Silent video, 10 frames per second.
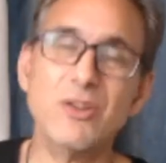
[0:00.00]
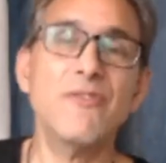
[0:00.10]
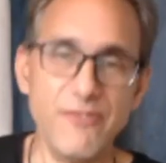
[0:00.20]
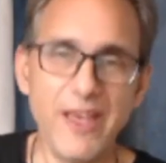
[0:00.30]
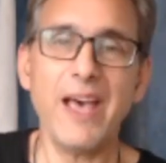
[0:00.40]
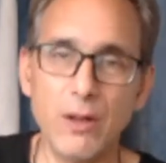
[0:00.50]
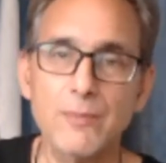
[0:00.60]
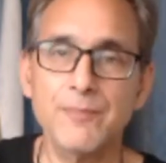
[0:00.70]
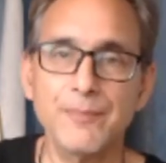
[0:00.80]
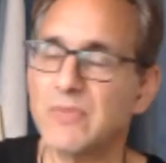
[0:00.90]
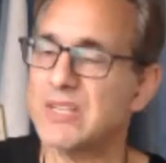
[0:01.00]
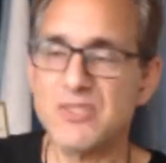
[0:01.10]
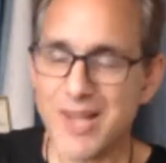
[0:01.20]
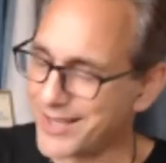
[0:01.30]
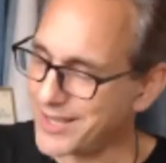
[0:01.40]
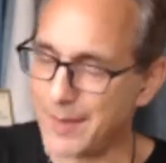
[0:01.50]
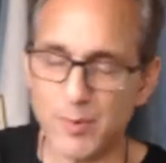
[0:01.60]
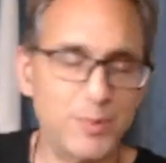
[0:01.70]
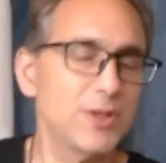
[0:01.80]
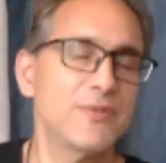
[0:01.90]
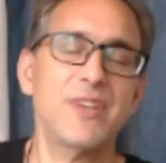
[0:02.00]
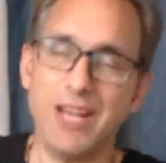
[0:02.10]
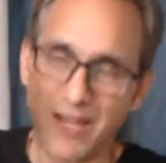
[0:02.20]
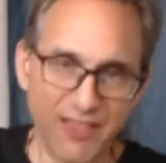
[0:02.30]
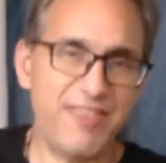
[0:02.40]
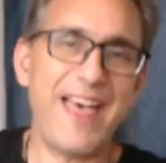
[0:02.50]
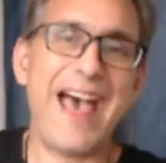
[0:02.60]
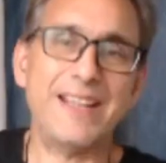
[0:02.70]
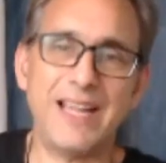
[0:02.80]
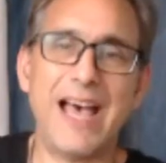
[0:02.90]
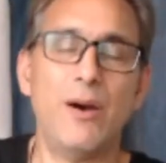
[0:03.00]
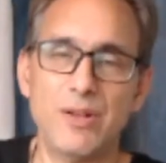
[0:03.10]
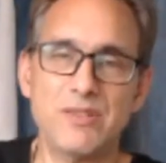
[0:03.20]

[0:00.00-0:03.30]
fail. It's not capable of getting that loud.